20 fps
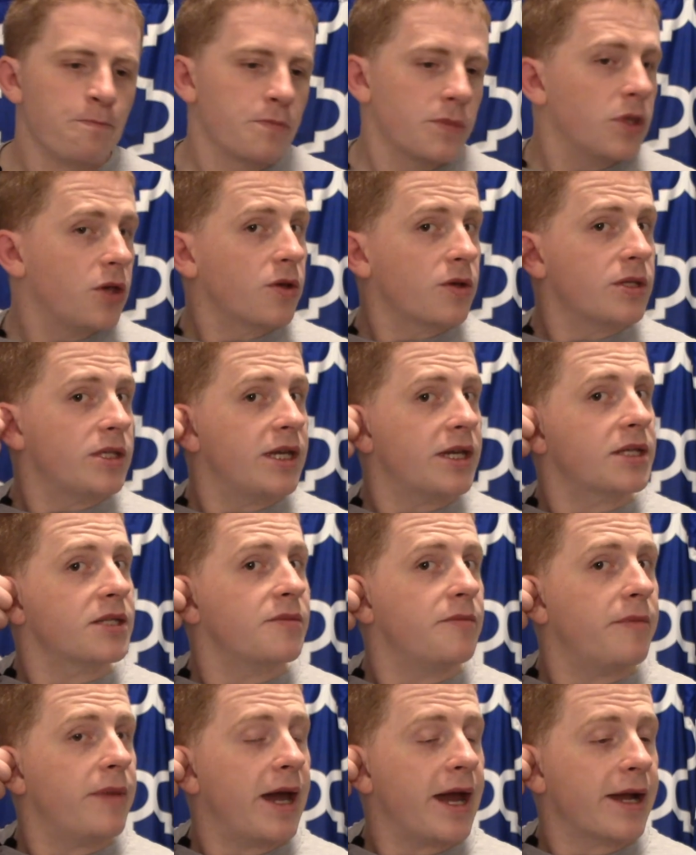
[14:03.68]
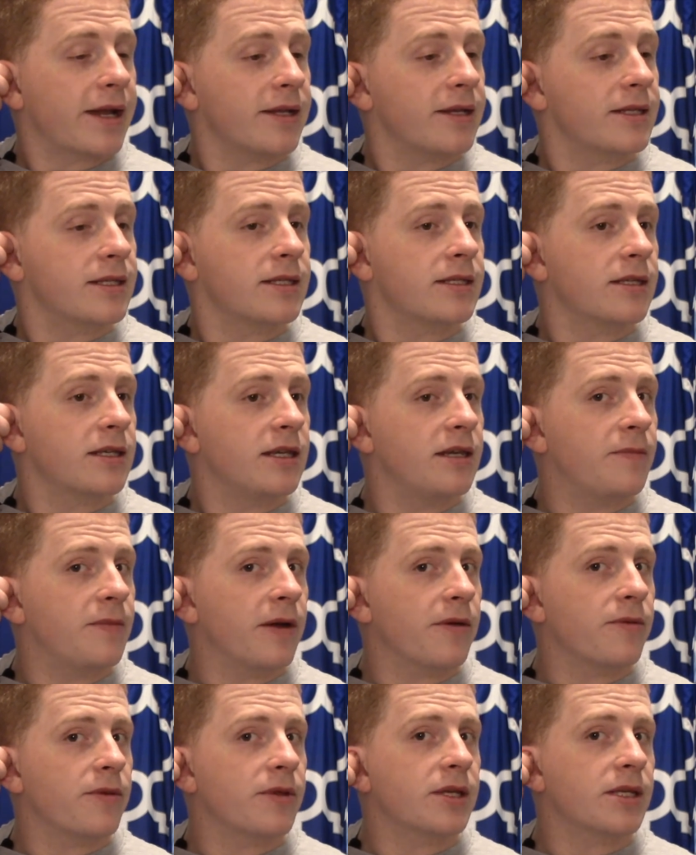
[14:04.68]
you can take some magnets and keep
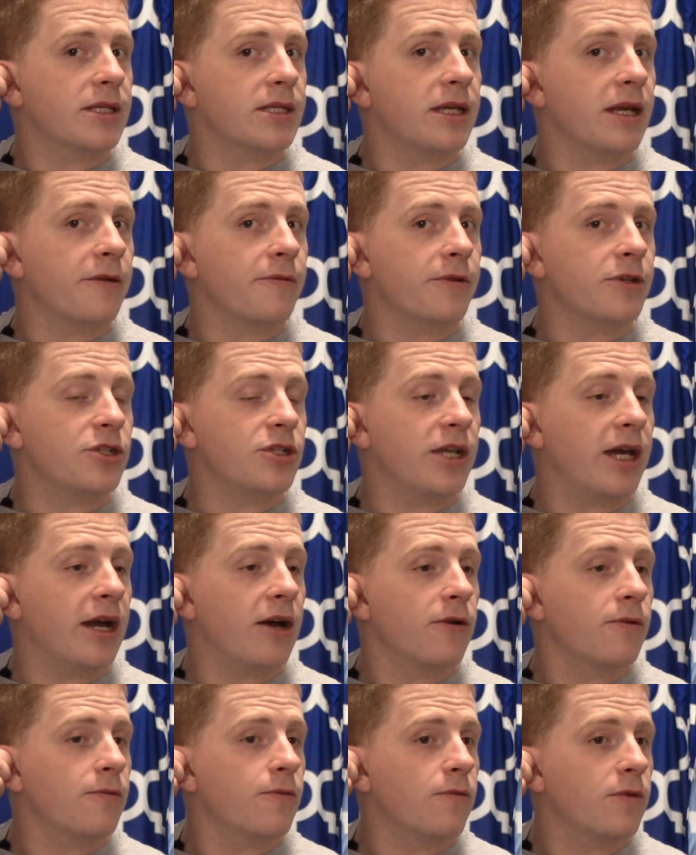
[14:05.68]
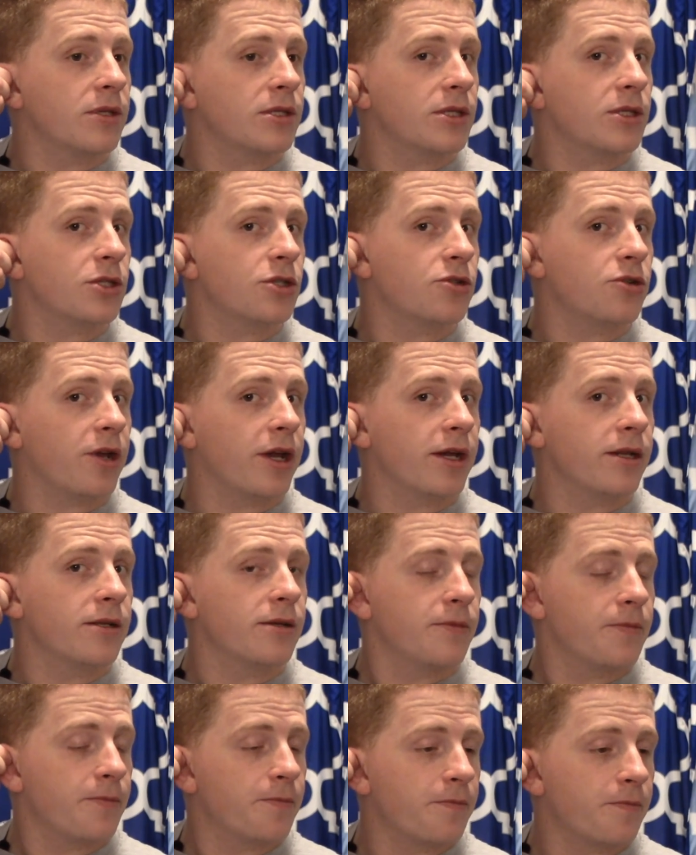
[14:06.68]
everything sandwiched down once it's
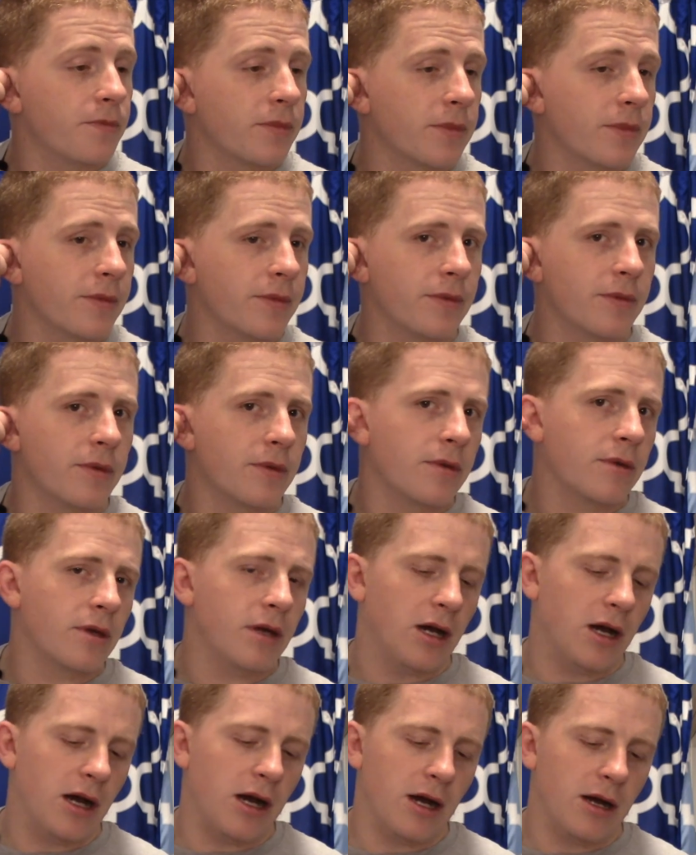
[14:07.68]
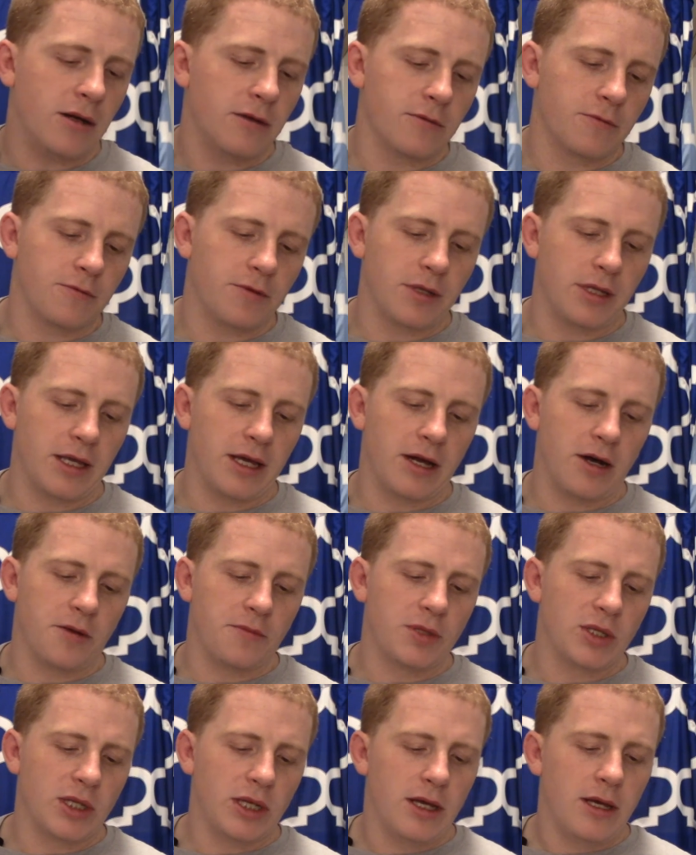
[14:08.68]
strained. Uh, really
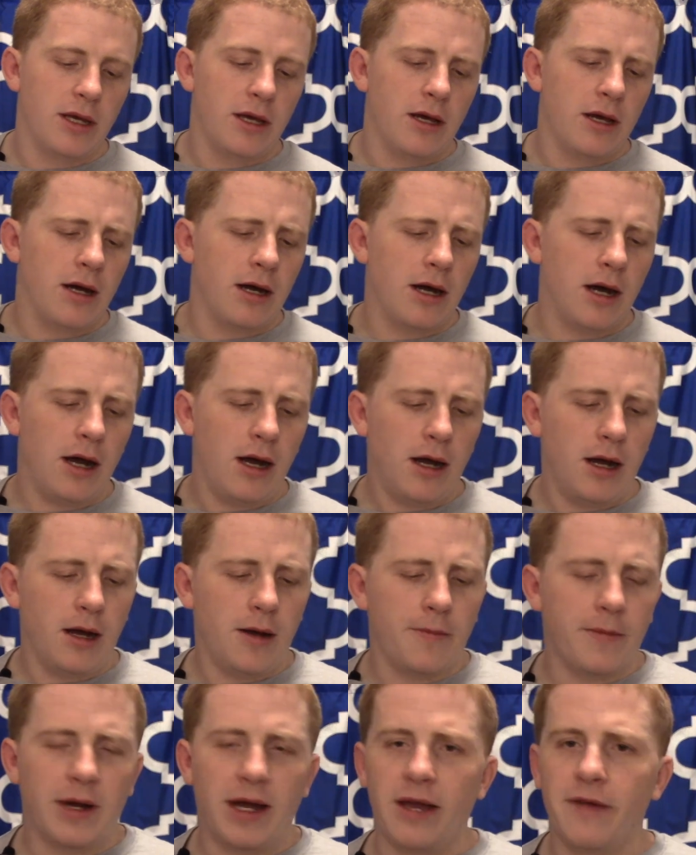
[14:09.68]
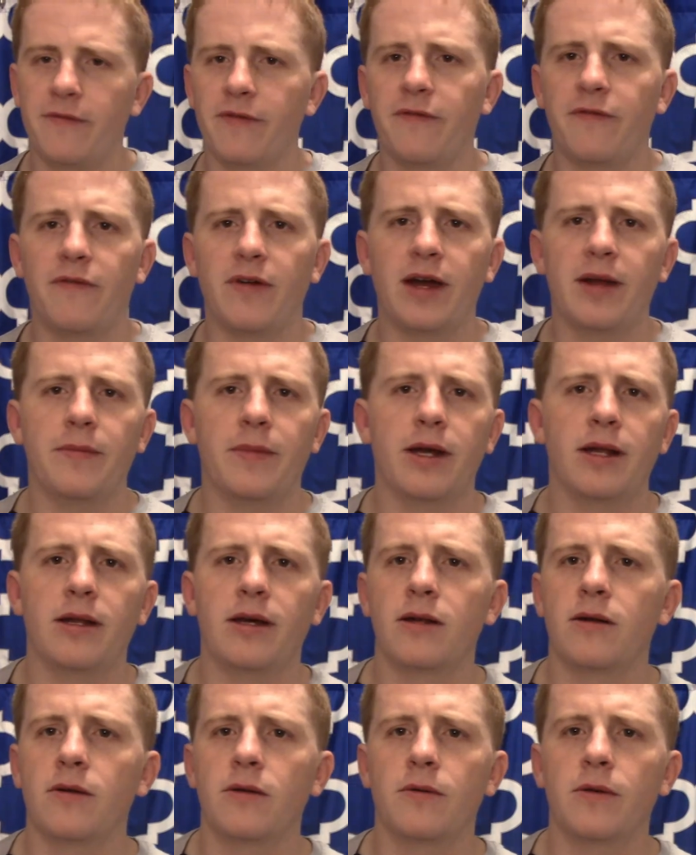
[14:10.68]
helps. Um, I have to find mine.
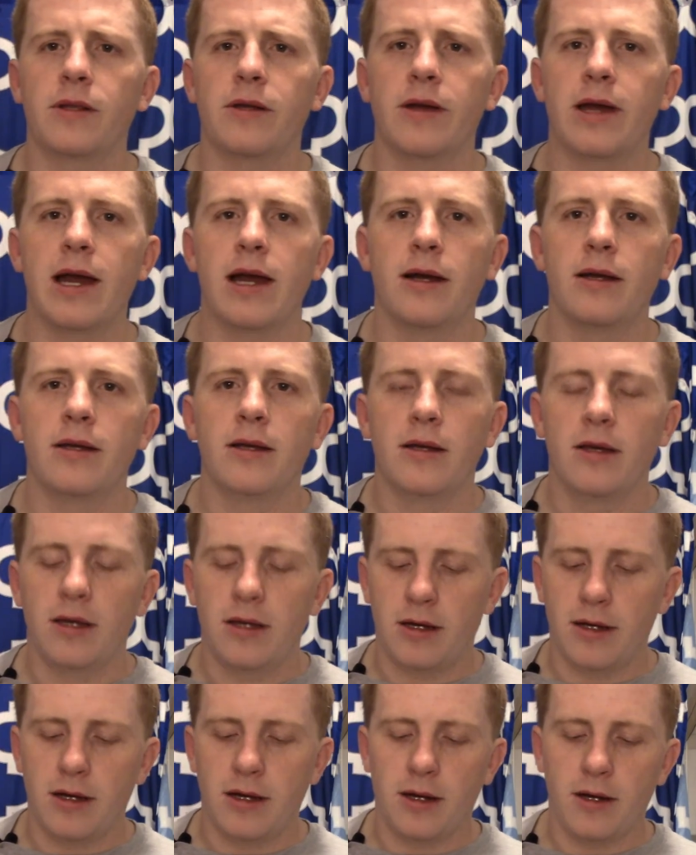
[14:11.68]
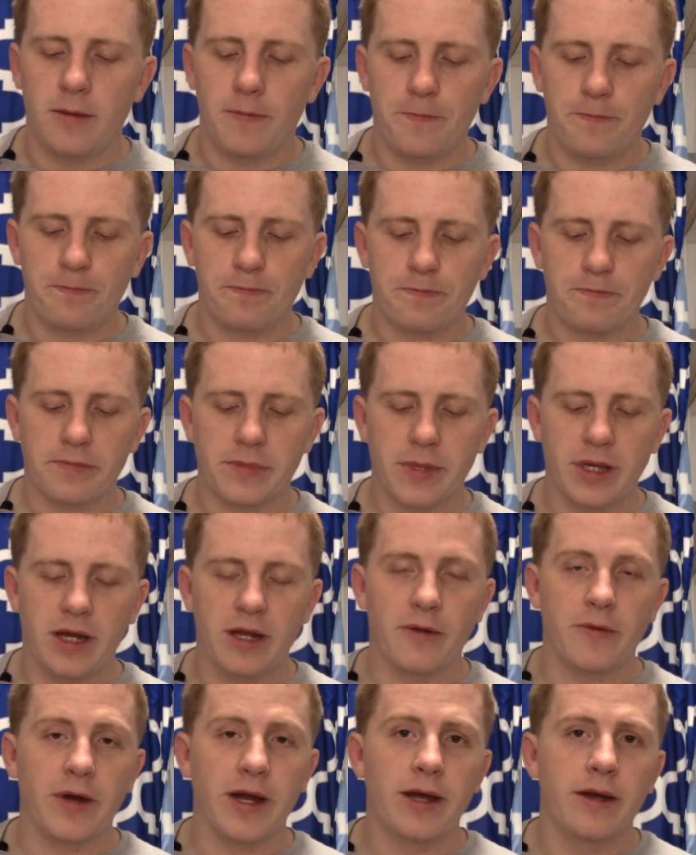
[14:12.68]
I don't know where they're at. Um,
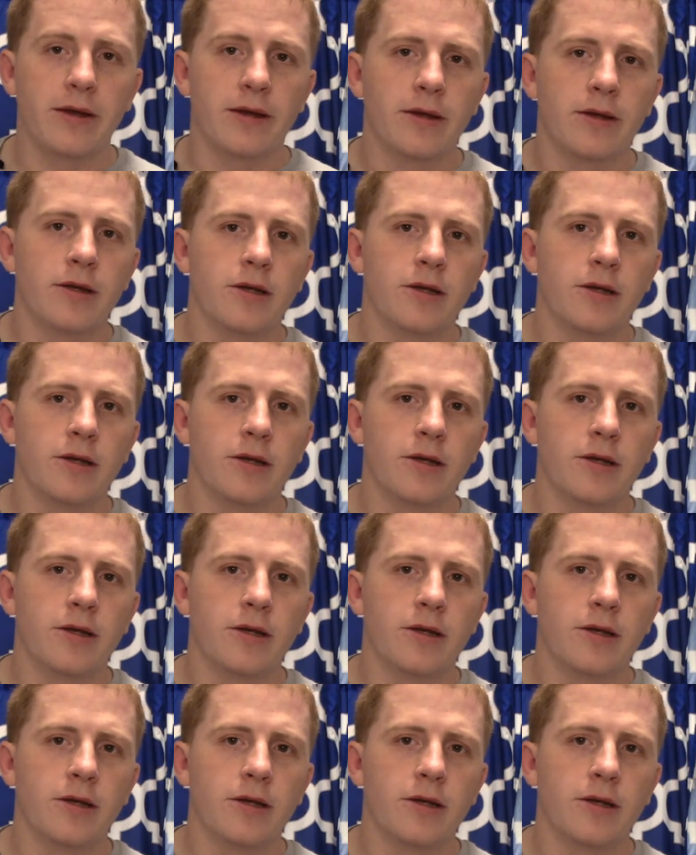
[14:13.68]
anyway,